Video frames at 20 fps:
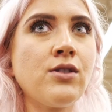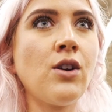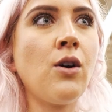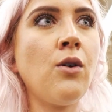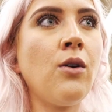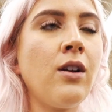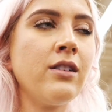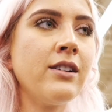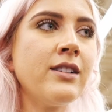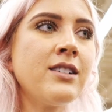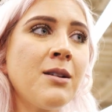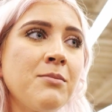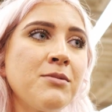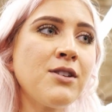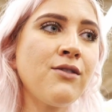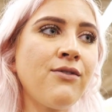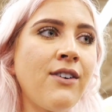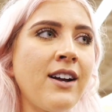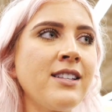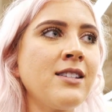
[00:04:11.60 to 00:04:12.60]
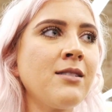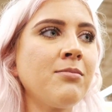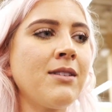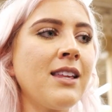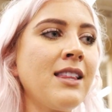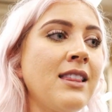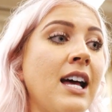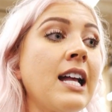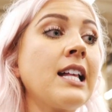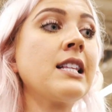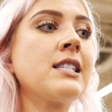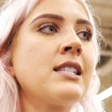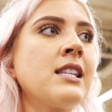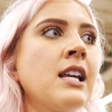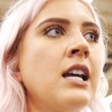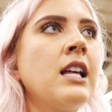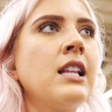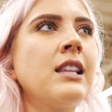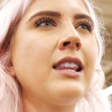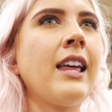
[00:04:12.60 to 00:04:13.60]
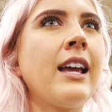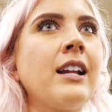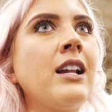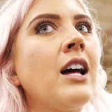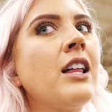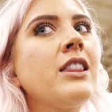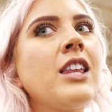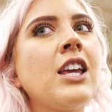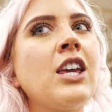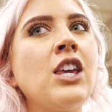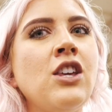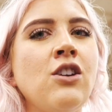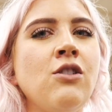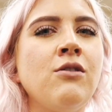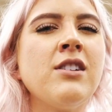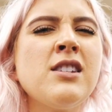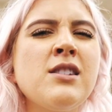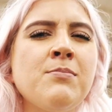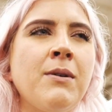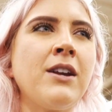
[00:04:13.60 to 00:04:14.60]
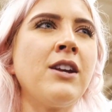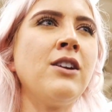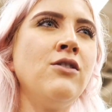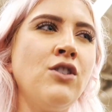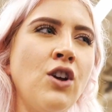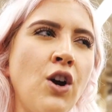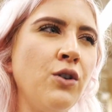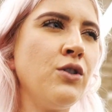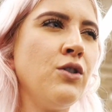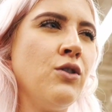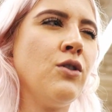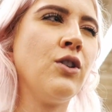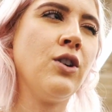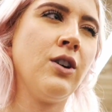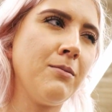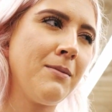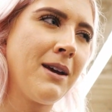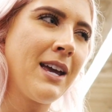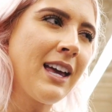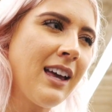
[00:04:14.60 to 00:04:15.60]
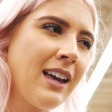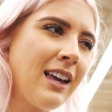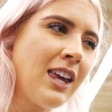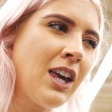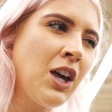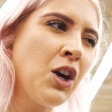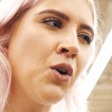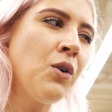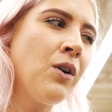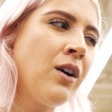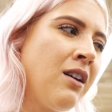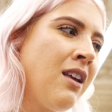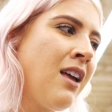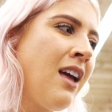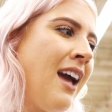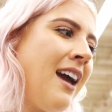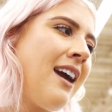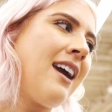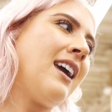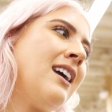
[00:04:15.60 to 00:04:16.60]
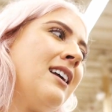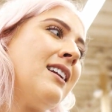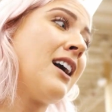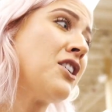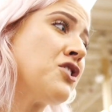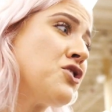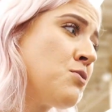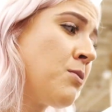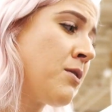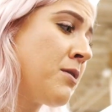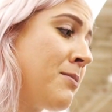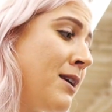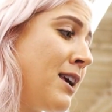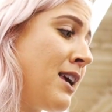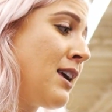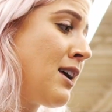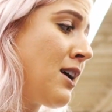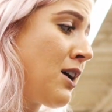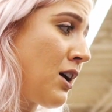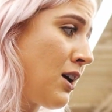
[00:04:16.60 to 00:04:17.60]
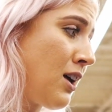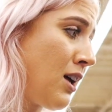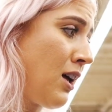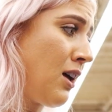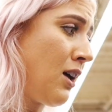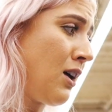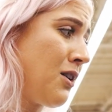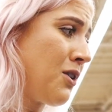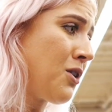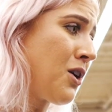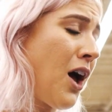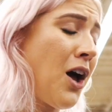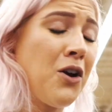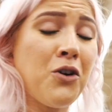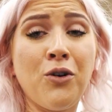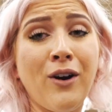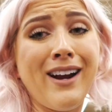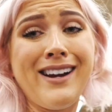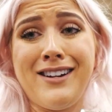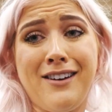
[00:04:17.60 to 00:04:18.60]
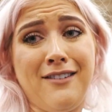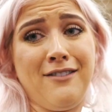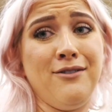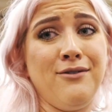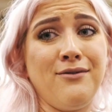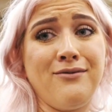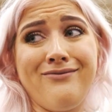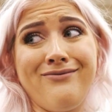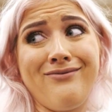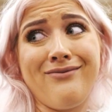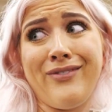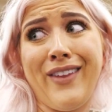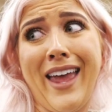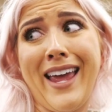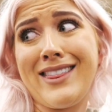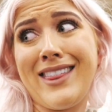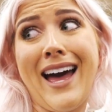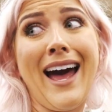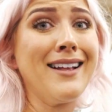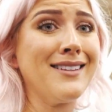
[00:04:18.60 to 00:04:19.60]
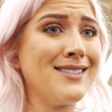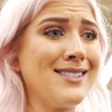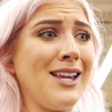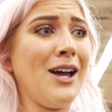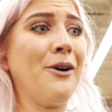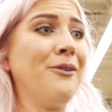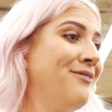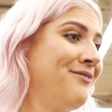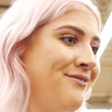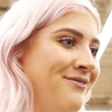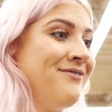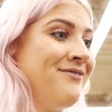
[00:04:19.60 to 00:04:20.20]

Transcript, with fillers: So a lot of times you find something that's like not the cutest, but you know you could make it cute, and I just want to be a creative like that, so